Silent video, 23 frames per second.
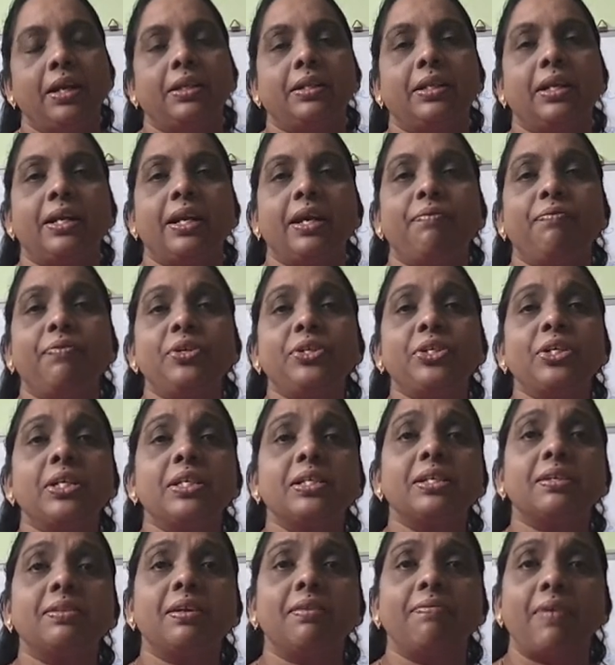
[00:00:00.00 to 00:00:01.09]
The
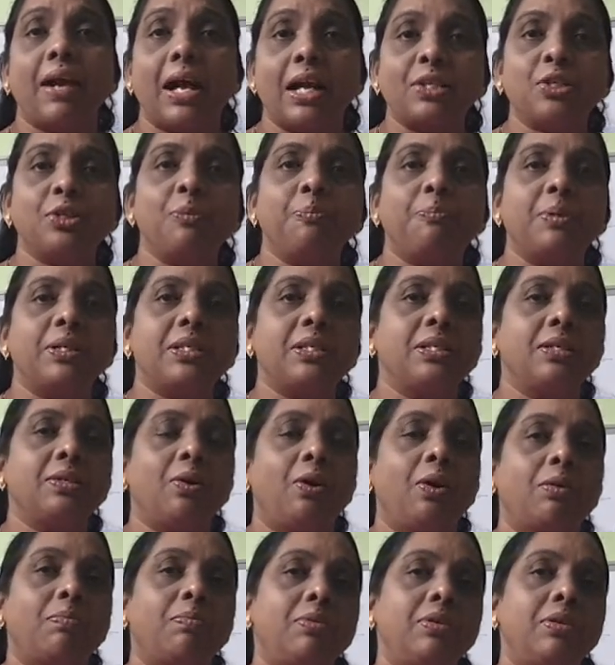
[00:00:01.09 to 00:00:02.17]
deficiency of the vasopressin
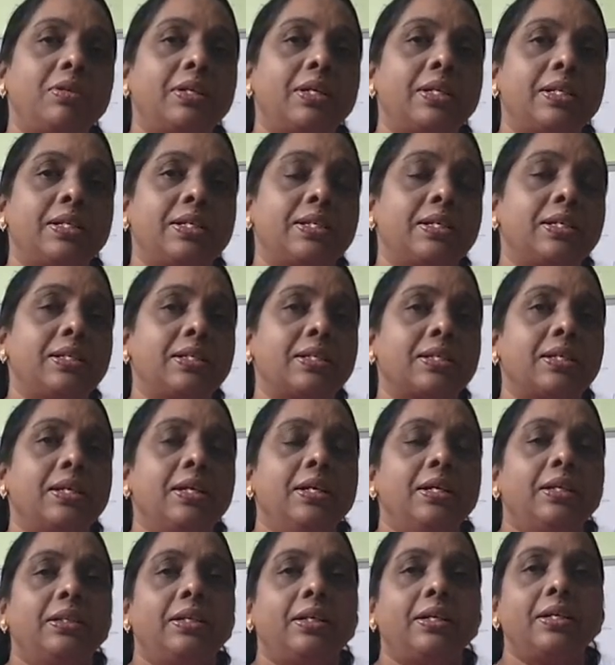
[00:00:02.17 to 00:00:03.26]
hormone results
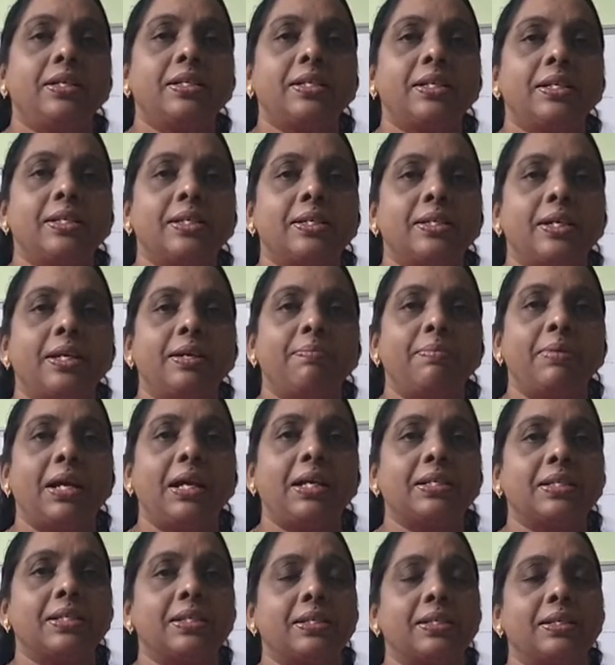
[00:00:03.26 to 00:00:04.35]
the disease named
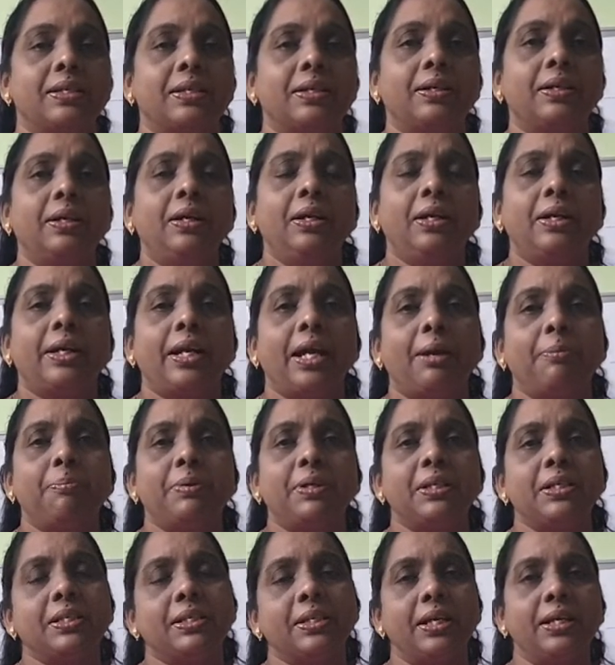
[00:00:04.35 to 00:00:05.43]
as uh,
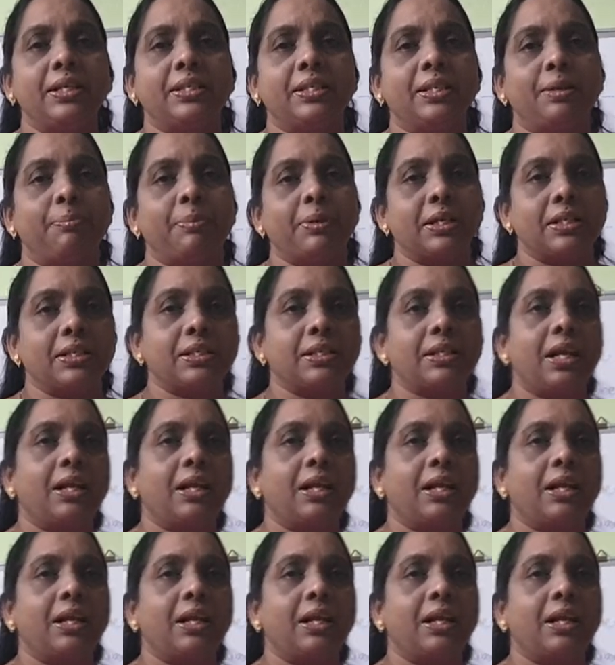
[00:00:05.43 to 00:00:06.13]
diabetes insipidus.